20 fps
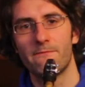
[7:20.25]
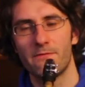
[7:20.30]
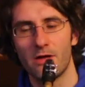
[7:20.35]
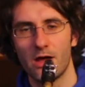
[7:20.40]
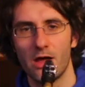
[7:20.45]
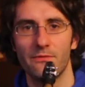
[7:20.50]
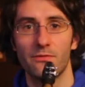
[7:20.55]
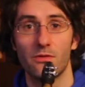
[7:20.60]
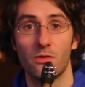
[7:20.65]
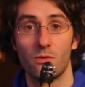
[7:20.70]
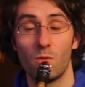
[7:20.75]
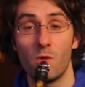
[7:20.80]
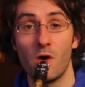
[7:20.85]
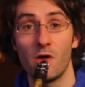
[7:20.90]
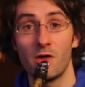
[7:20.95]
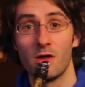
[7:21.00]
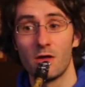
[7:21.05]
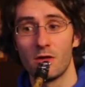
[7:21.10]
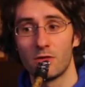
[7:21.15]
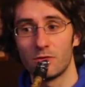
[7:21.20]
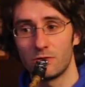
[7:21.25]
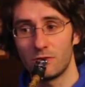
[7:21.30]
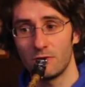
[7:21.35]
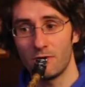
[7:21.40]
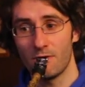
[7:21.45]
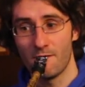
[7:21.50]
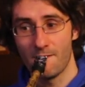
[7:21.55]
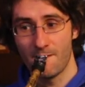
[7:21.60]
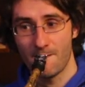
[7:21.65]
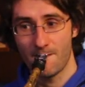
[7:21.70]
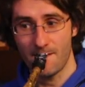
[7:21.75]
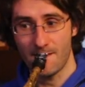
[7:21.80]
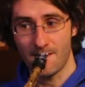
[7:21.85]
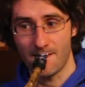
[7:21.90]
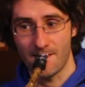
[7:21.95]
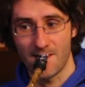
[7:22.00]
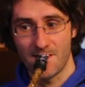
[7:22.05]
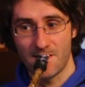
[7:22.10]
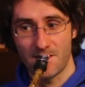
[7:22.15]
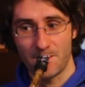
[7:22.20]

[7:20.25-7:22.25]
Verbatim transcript: five, one, two, uh.